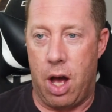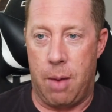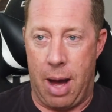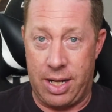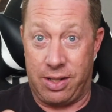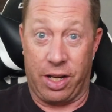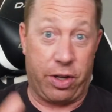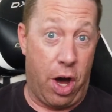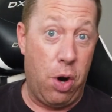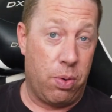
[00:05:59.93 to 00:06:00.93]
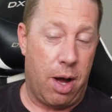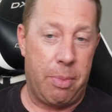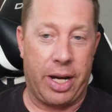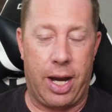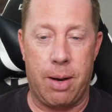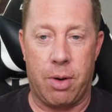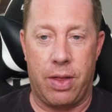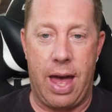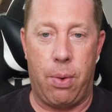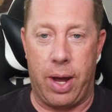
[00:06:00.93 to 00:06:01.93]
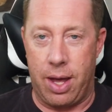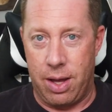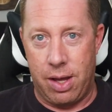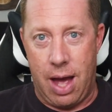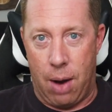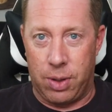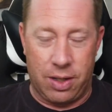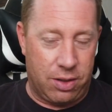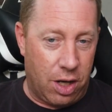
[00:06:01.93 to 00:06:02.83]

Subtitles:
I just hit go on my camera, and that way I wasn't